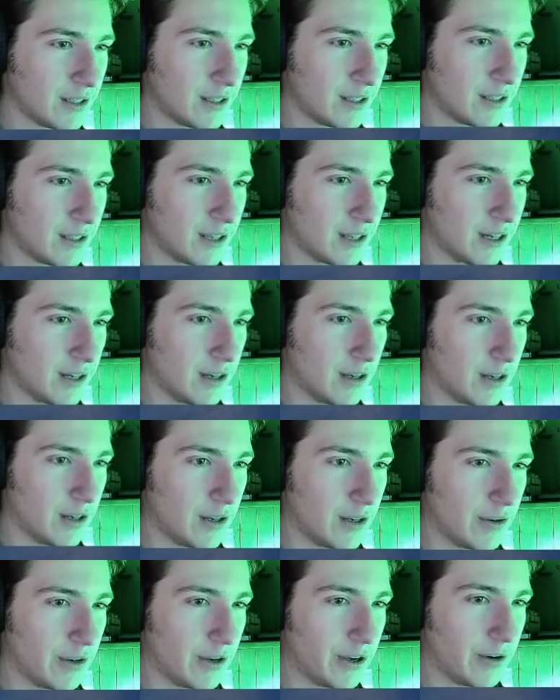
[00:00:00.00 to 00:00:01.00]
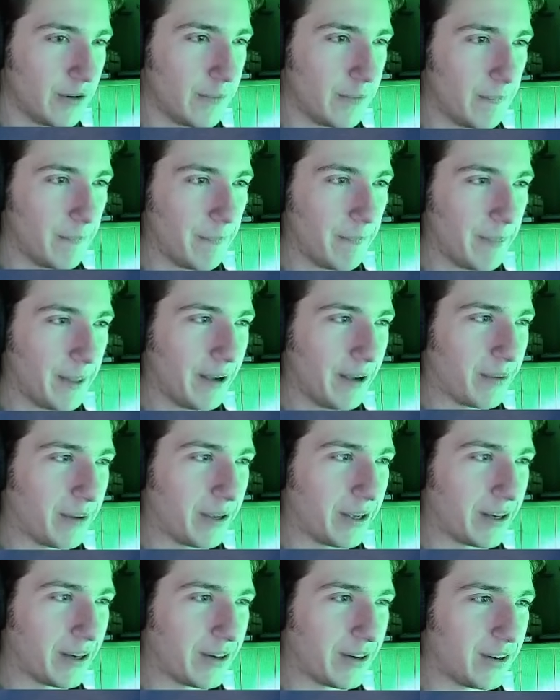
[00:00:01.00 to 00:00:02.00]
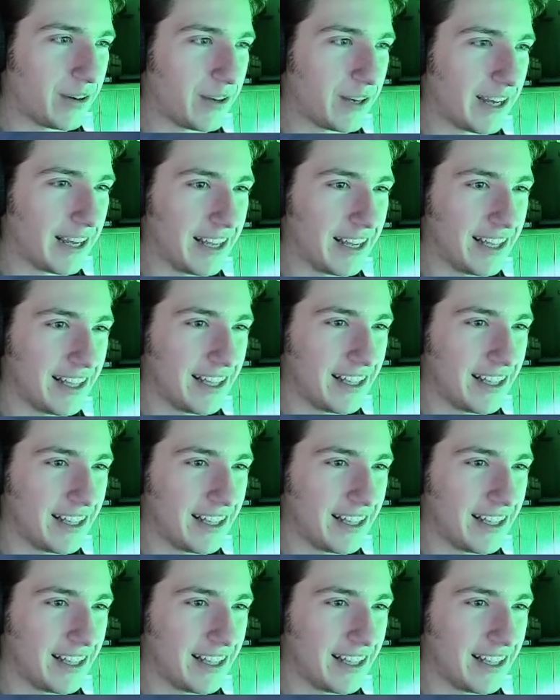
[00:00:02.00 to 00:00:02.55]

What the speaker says: Oh no. There we go. Okay.